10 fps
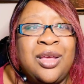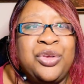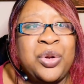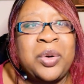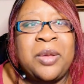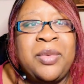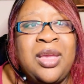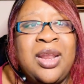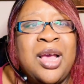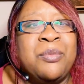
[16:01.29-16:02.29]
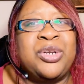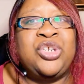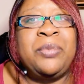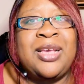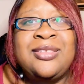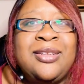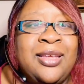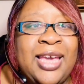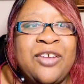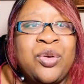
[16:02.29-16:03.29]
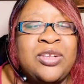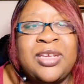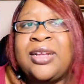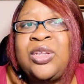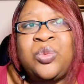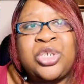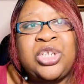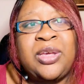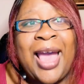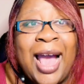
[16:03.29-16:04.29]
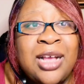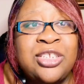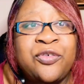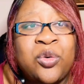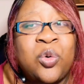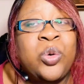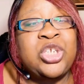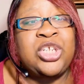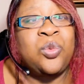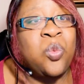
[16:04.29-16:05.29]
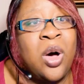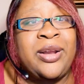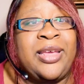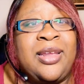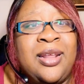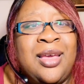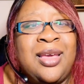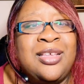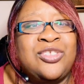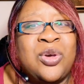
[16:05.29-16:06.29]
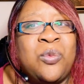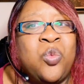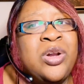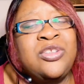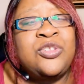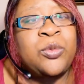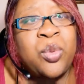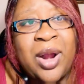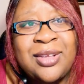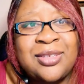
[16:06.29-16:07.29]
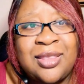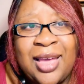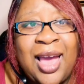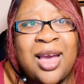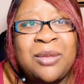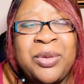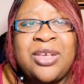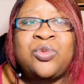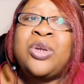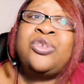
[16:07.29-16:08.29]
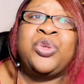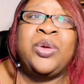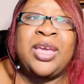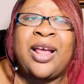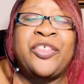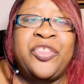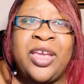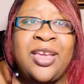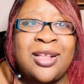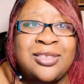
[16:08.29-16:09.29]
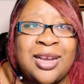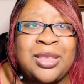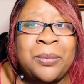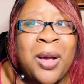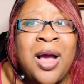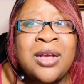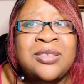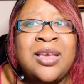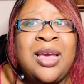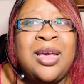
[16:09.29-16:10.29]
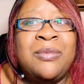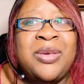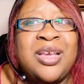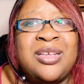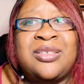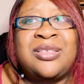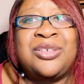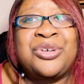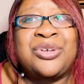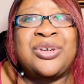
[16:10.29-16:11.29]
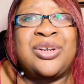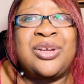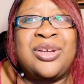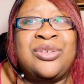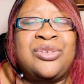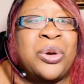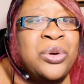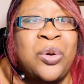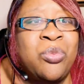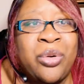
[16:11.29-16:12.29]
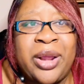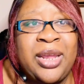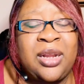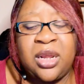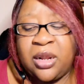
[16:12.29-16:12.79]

You know what I mean? But she basically gave her exactly what she asked for, what she wanted. So what is the surprise in that? Because Russell, you cannot think outside the box because you're a dodo brain.